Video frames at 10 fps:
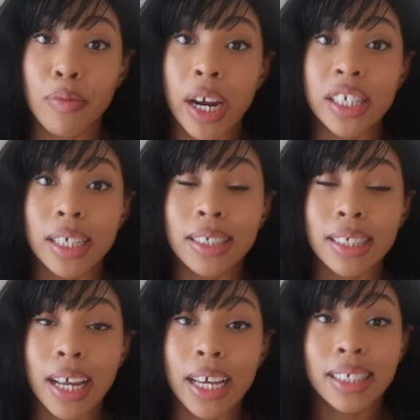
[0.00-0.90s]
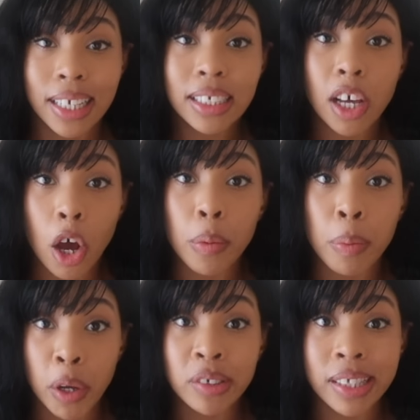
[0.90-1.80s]
rained yesterday, so let's hope
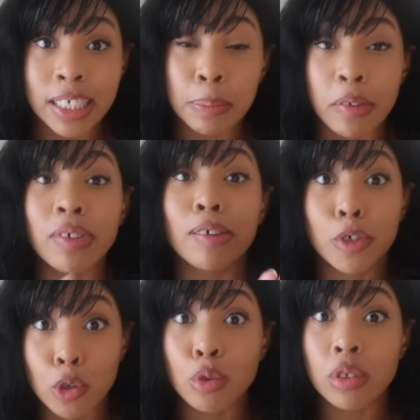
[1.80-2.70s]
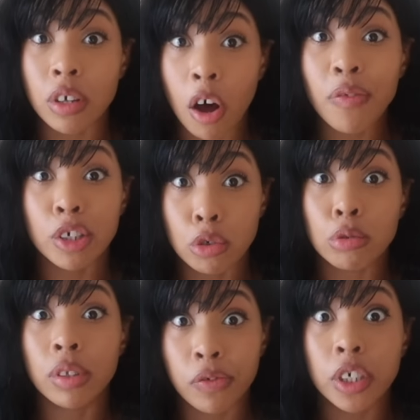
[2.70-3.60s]
most of these people have cooled off and
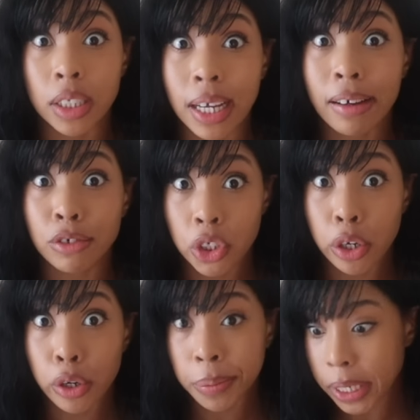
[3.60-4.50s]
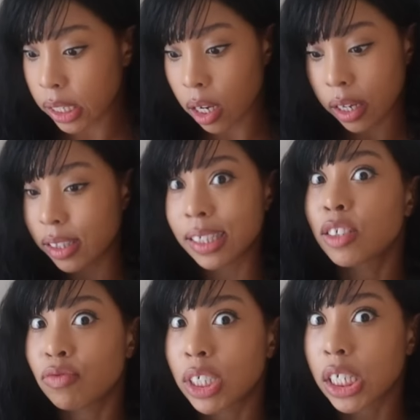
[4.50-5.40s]
cooled the fuck down. Do you know what I mean? Like, this
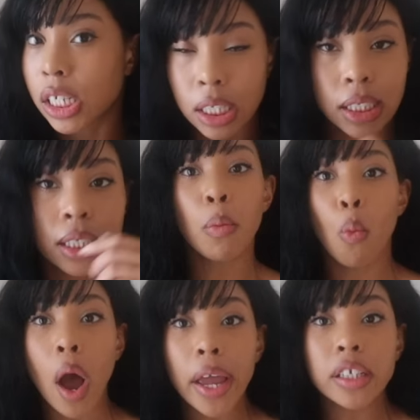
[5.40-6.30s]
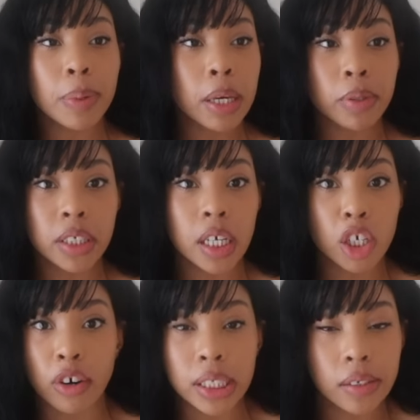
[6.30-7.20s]
is ridiculous. Why do people turn
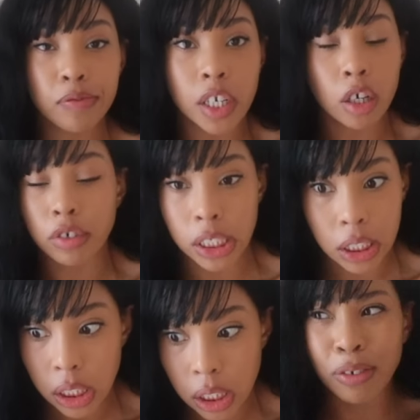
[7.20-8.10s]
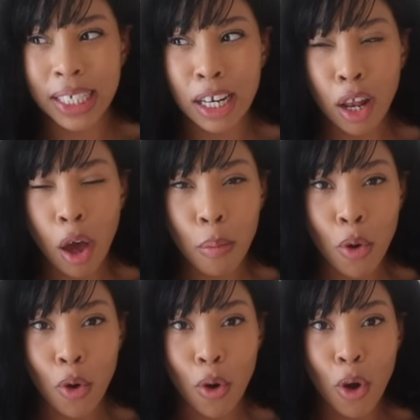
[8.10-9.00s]
aggressive for no reason? I've seen a lot
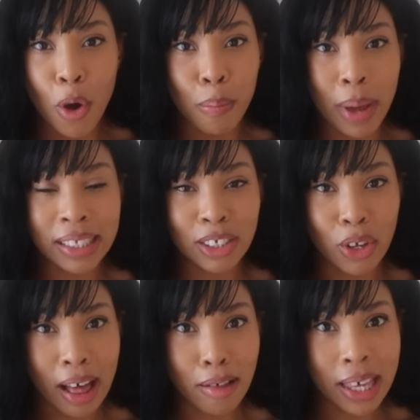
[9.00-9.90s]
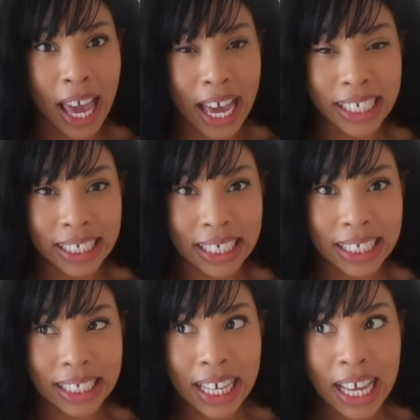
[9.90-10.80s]
more mental health
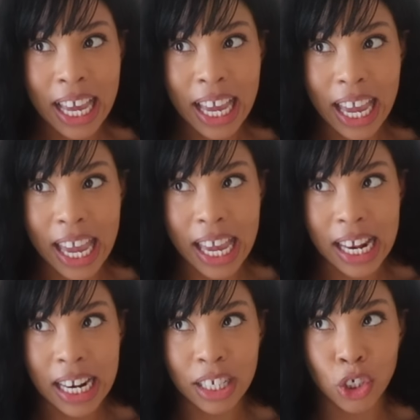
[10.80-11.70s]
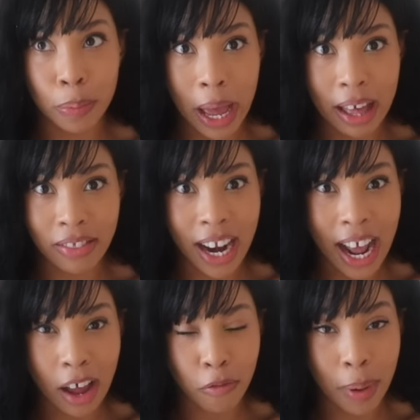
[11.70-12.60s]
cases in Japan than I
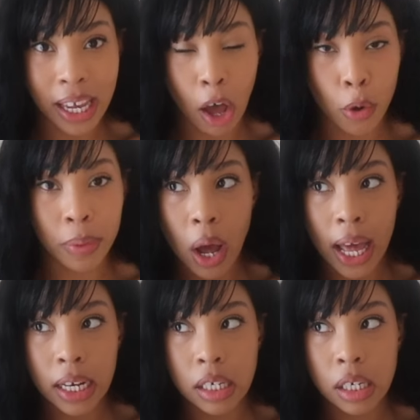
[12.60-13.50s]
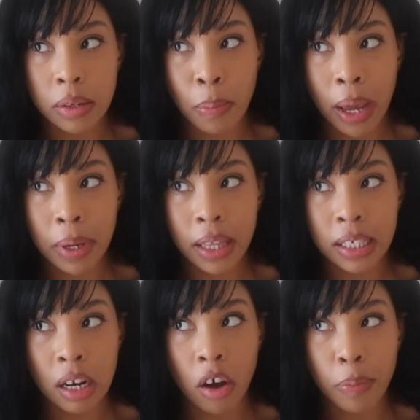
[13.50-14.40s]
have back home, and maybe
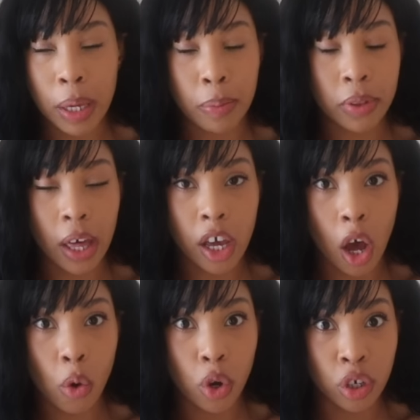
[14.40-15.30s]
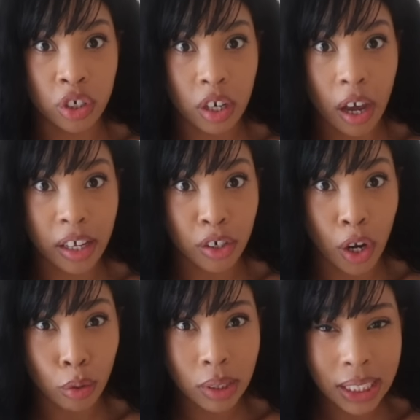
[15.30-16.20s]
there's a lot of people that go
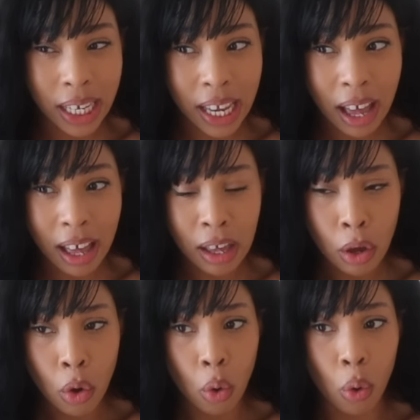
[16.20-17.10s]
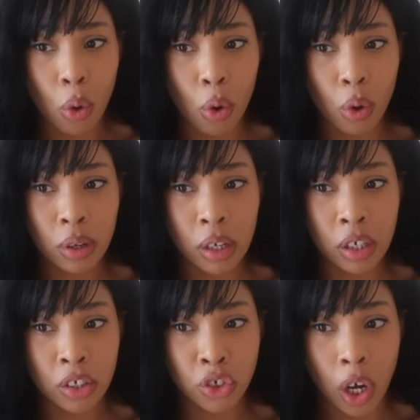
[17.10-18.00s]
undiagnosed here or
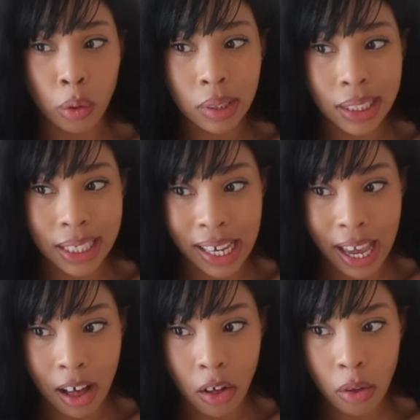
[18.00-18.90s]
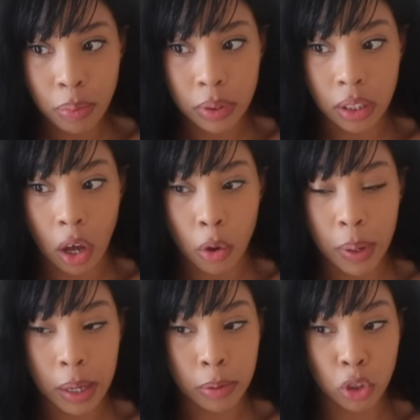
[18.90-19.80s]
don't seek help, so
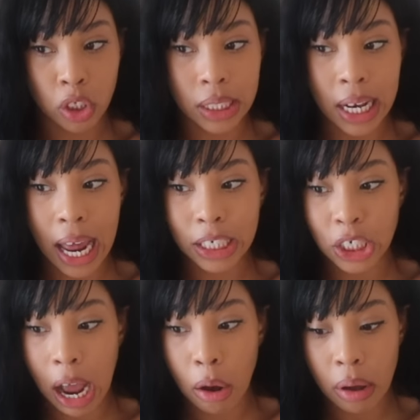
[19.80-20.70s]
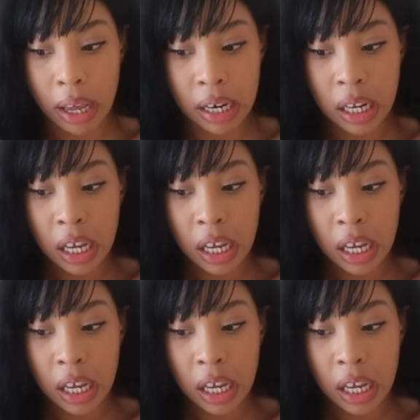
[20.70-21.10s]
people just lash out and